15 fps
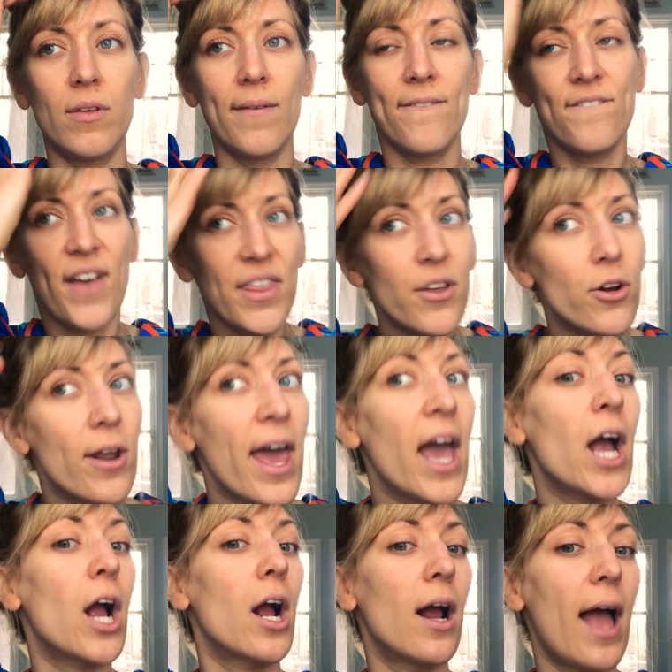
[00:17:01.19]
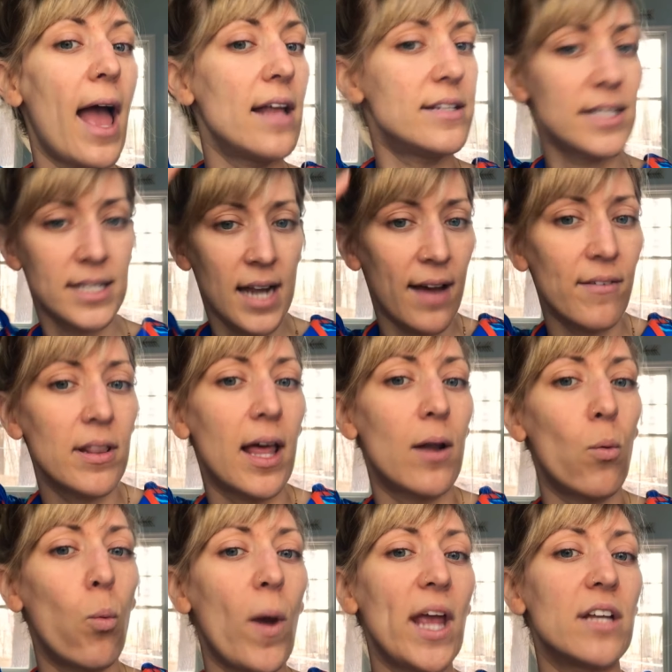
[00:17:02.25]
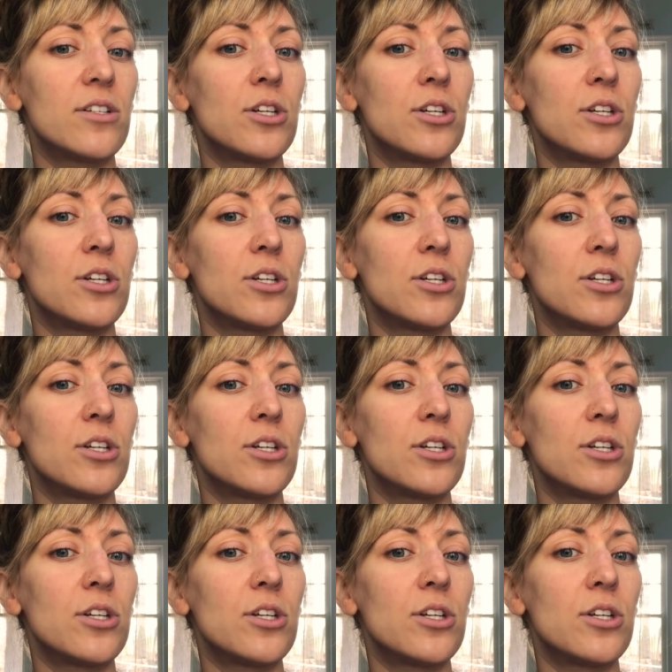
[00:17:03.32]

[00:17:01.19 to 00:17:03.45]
feathered hair doesn't have a lot of weight